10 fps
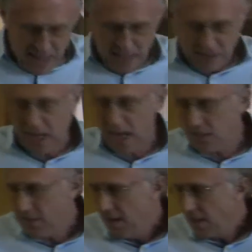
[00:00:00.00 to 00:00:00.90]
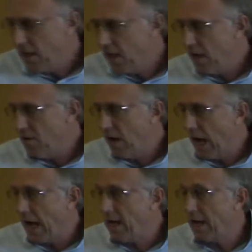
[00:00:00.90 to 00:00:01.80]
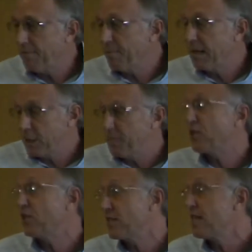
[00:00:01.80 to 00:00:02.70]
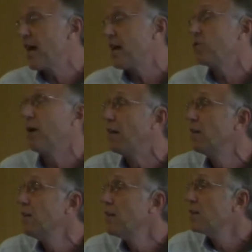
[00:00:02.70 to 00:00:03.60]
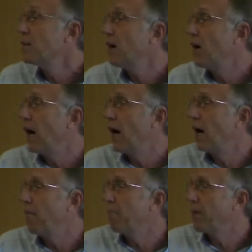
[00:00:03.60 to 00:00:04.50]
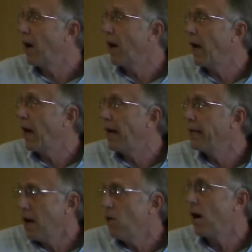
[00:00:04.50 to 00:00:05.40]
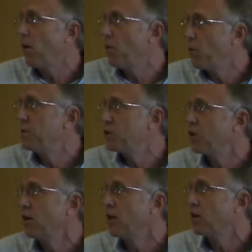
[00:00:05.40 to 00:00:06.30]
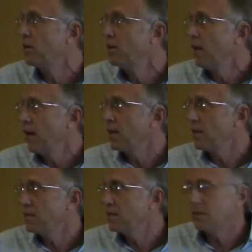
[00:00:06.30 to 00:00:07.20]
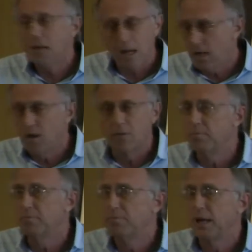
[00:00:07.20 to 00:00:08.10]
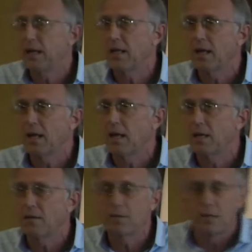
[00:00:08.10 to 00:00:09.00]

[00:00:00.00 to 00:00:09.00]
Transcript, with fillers: at that stage. You know, I have been a specialist in that as well. So um, I, I, know how a woman should look. Uh, this I know better than any,